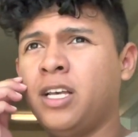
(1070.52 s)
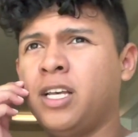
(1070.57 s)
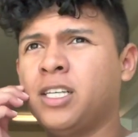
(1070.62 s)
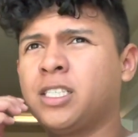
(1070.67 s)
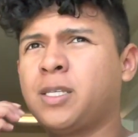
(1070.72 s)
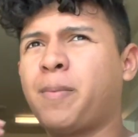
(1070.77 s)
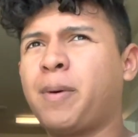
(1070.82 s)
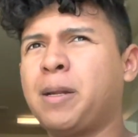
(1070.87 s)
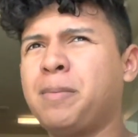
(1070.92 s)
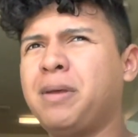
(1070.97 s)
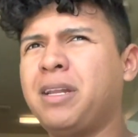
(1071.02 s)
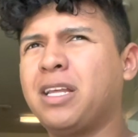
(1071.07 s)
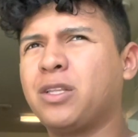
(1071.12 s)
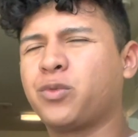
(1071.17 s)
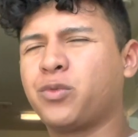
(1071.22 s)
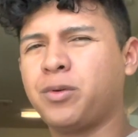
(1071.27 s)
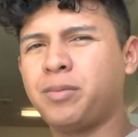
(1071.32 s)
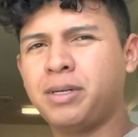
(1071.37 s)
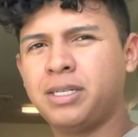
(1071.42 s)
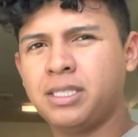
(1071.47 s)
it's about to be
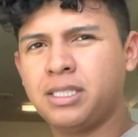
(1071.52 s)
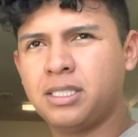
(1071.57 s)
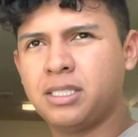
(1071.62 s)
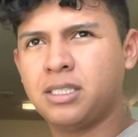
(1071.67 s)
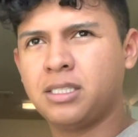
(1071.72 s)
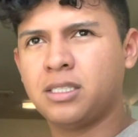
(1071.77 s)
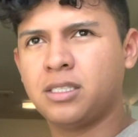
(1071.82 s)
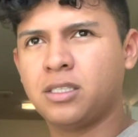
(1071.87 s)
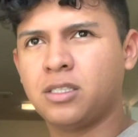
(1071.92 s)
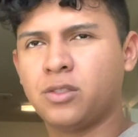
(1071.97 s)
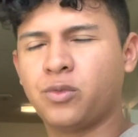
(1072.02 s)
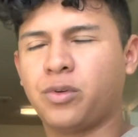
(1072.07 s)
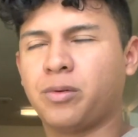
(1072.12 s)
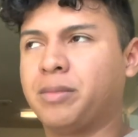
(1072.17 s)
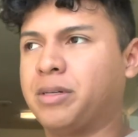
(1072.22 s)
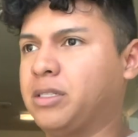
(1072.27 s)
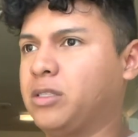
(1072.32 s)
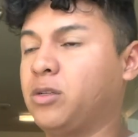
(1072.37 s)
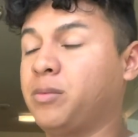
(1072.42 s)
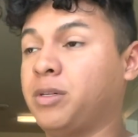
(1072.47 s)
like three months. Three
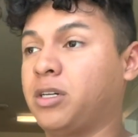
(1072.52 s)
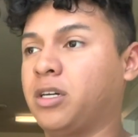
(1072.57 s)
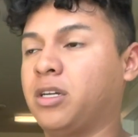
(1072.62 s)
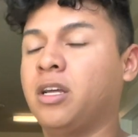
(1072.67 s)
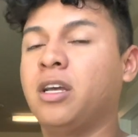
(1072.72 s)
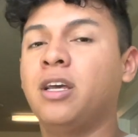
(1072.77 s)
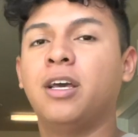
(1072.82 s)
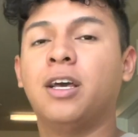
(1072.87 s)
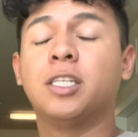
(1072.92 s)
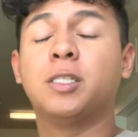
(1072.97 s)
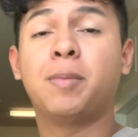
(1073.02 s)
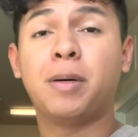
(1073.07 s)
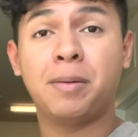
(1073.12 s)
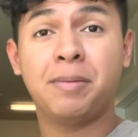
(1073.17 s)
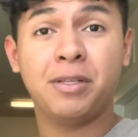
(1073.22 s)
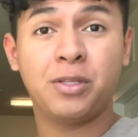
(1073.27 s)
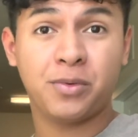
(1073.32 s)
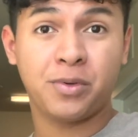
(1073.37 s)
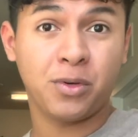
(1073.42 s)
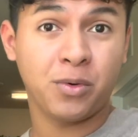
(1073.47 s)
months, oh my God. It's about to
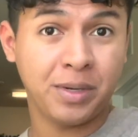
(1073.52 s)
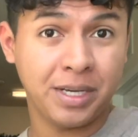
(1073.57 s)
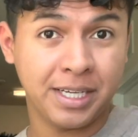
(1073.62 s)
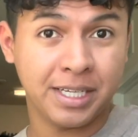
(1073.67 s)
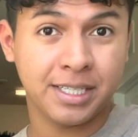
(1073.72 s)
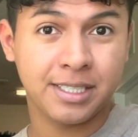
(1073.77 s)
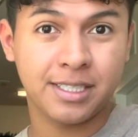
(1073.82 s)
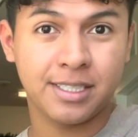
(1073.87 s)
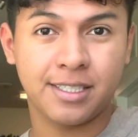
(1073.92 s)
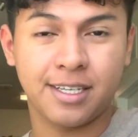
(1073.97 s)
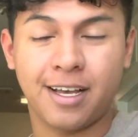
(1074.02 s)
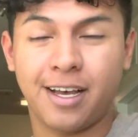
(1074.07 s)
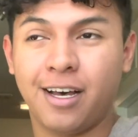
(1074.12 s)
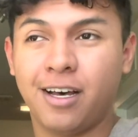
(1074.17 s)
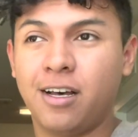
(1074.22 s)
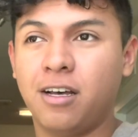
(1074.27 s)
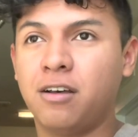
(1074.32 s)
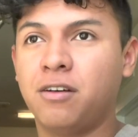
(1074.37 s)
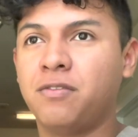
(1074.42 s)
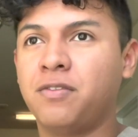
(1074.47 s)
be three weeks
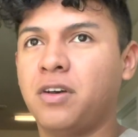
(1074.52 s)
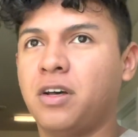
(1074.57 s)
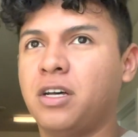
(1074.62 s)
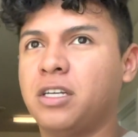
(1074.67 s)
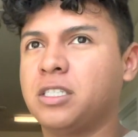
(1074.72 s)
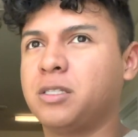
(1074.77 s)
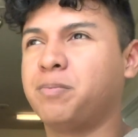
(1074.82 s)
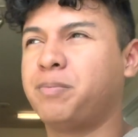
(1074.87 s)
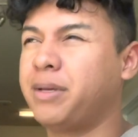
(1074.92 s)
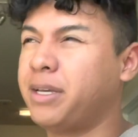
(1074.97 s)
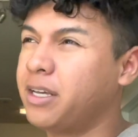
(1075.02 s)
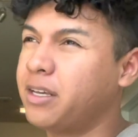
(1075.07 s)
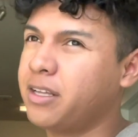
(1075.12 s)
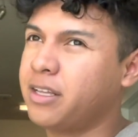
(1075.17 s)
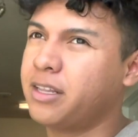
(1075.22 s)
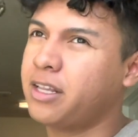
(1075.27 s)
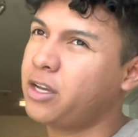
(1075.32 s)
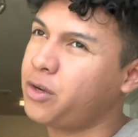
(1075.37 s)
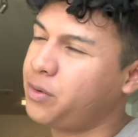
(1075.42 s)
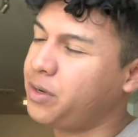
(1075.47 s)
of us being
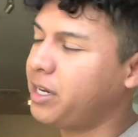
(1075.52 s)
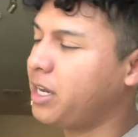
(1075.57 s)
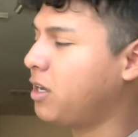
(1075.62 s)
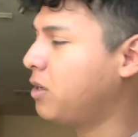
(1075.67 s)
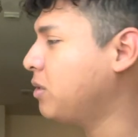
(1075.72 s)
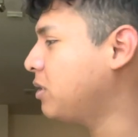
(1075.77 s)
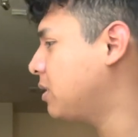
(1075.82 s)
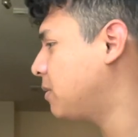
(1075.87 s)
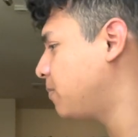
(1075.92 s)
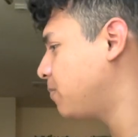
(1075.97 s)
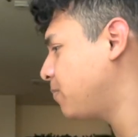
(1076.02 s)
in that greenhouse.